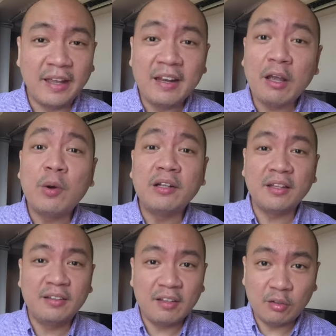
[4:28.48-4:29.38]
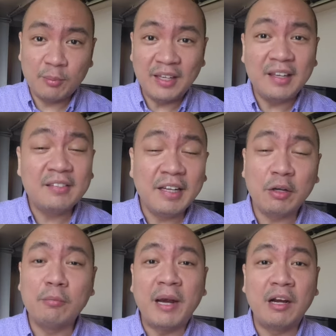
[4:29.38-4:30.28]
Again, I wanted this to be
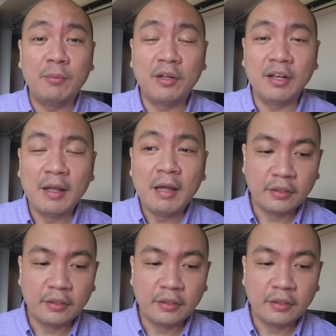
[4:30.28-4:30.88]
easily comparable